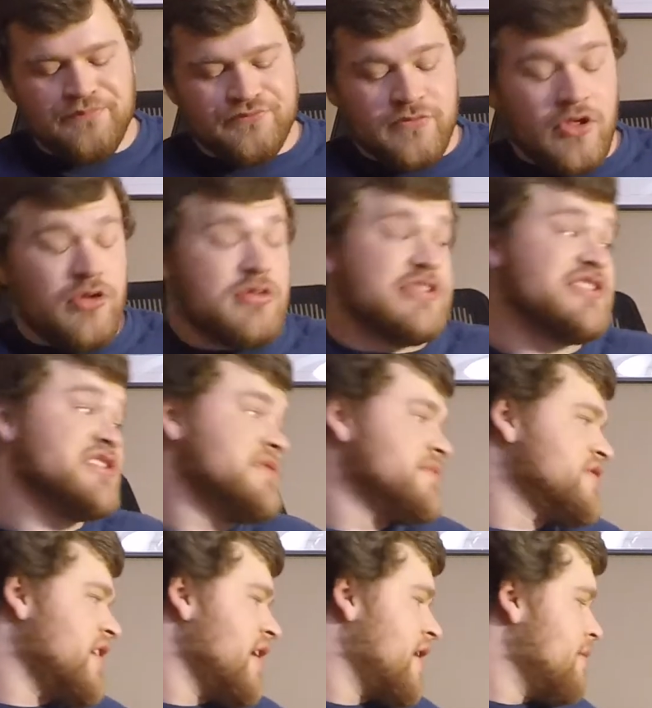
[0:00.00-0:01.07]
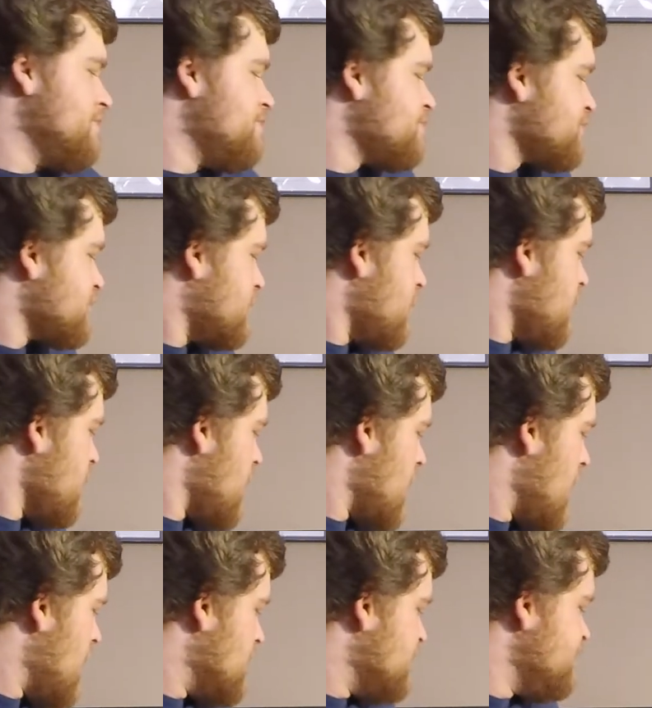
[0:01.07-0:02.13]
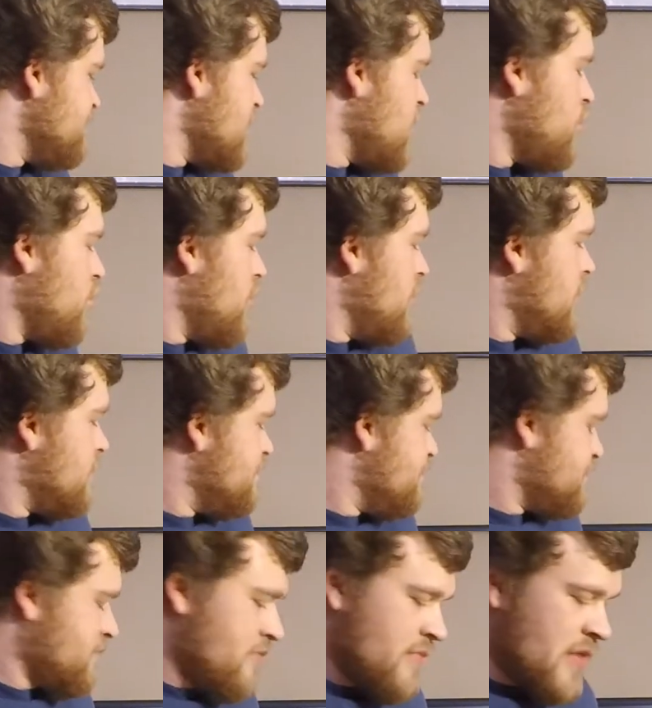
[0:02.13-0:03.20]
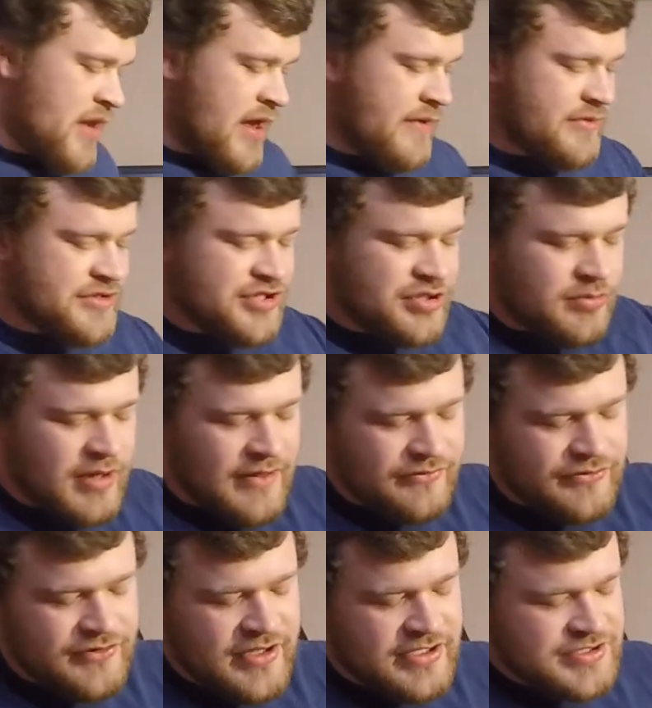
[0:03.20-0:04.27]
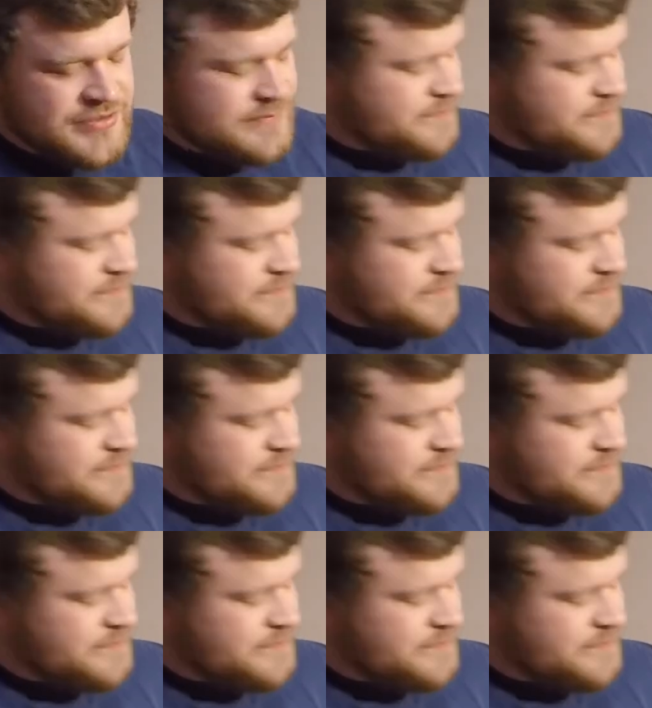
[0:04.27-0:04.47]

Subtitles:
Or it seems like it would have a terrible aftertaste.